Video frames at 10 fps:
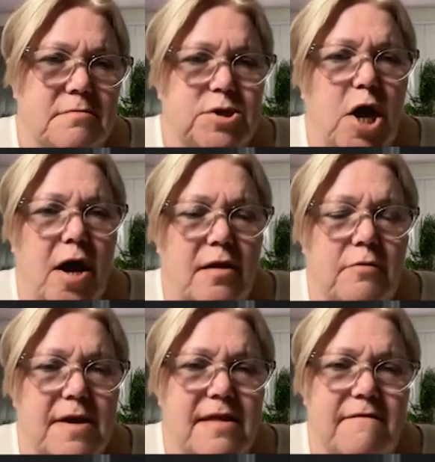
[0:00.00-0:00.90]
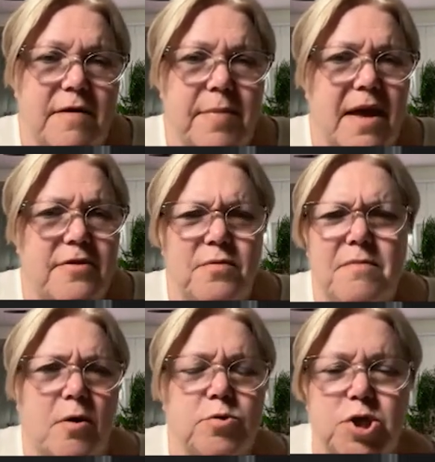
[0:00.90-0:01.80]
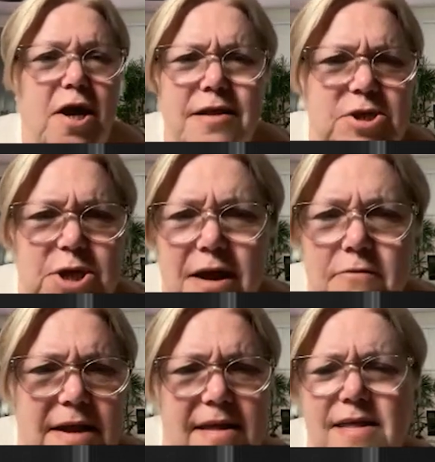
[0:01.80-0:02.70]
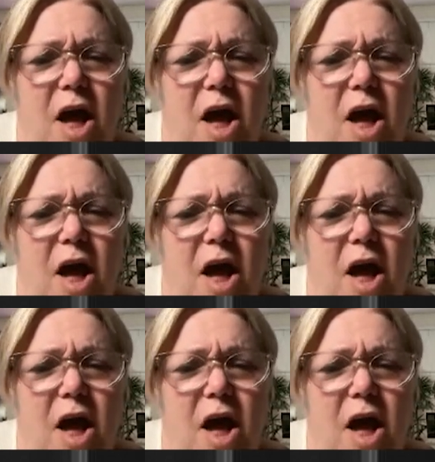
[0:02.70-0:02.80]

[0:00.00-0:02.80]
tile the rest of the bathroom or tile the shower recess.